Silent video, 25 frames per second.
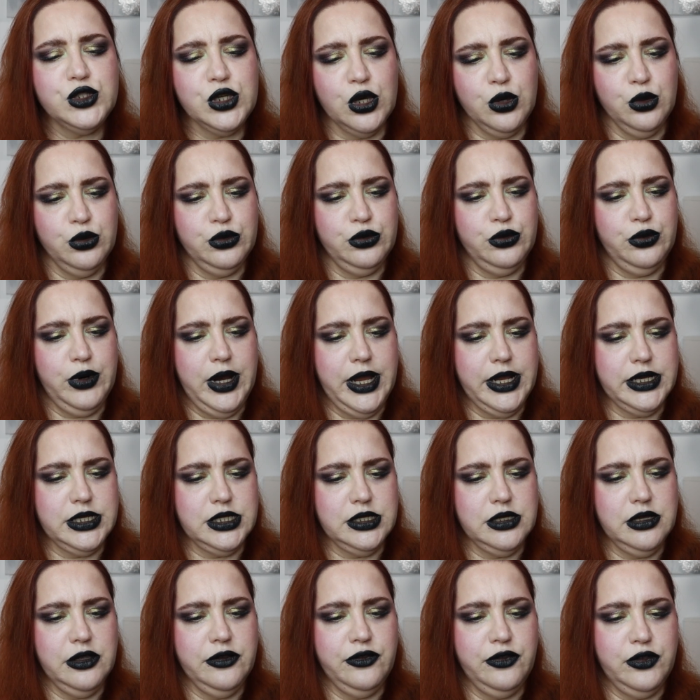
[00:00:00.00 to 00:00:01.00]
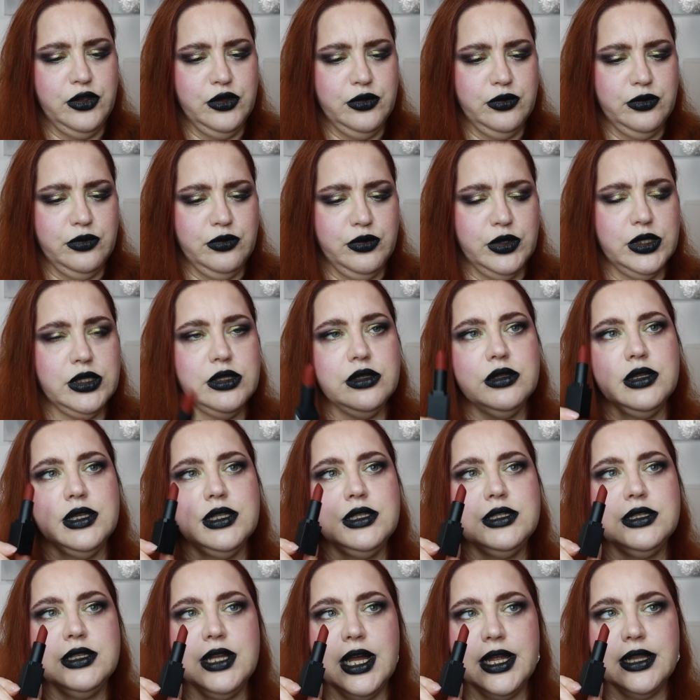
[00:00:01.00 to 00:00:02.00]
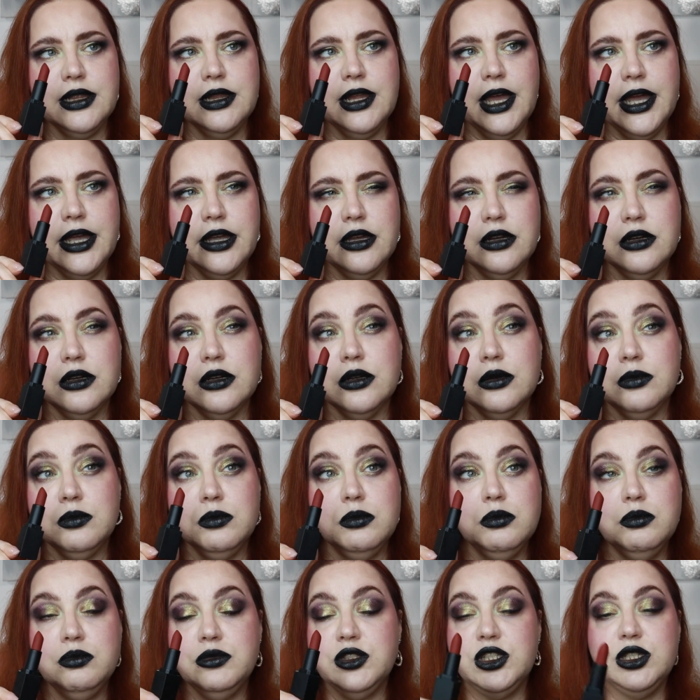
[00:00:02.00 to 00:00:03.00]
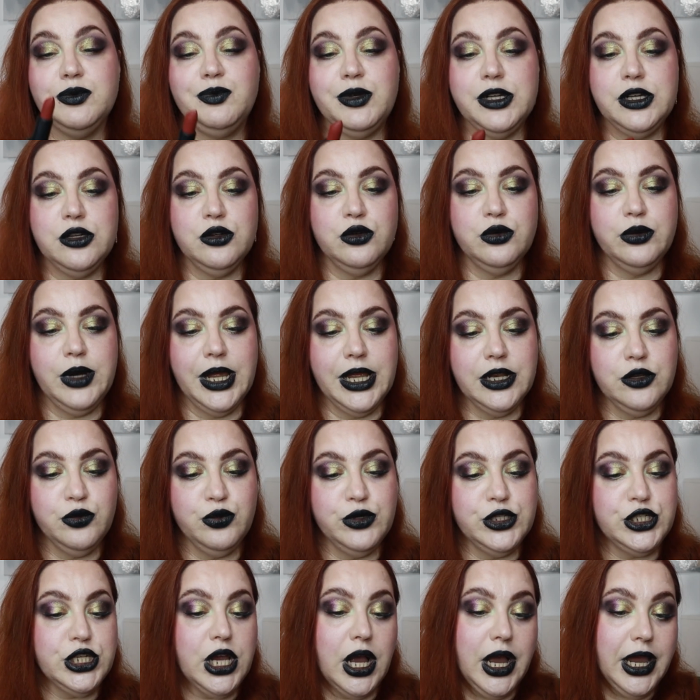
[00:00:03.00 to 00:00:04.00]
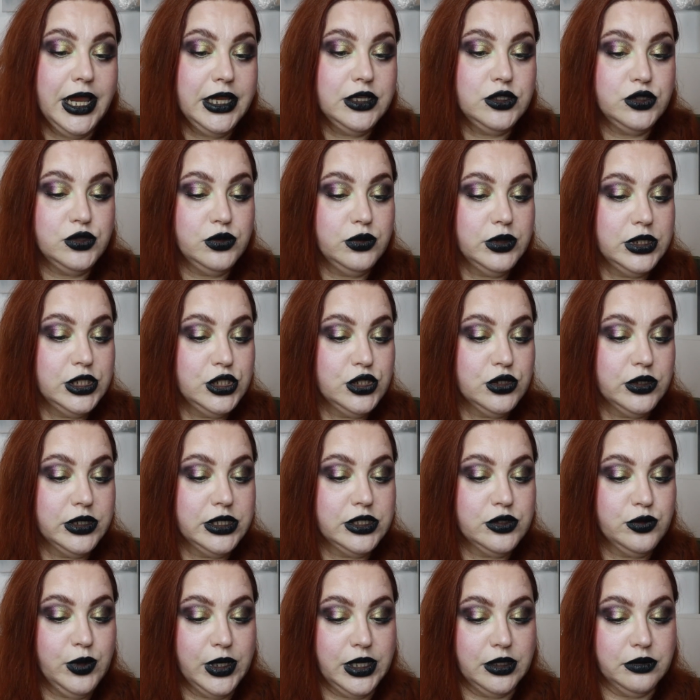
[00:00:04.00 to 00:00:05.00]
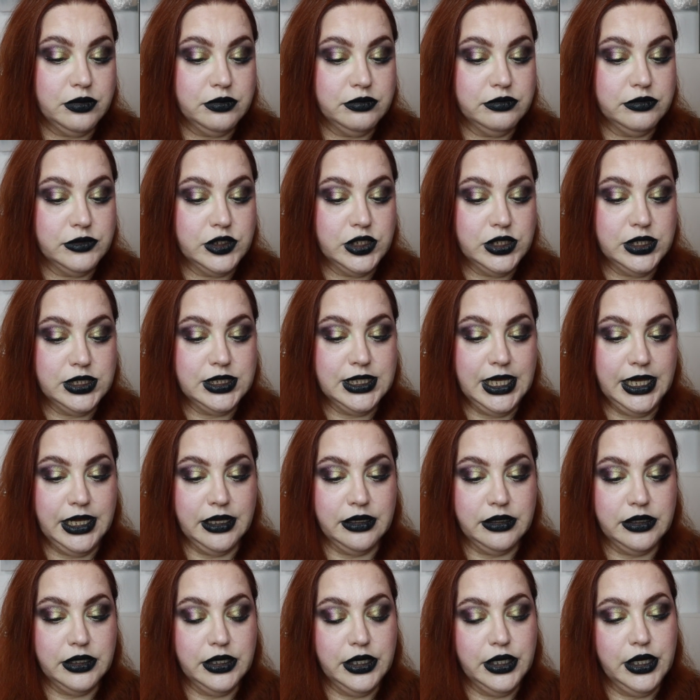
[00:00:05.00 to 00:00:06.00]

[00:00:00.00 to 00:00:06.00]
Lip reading: toned red, if you will. It's not like a typical red, which I do enjoy as well. Just saying.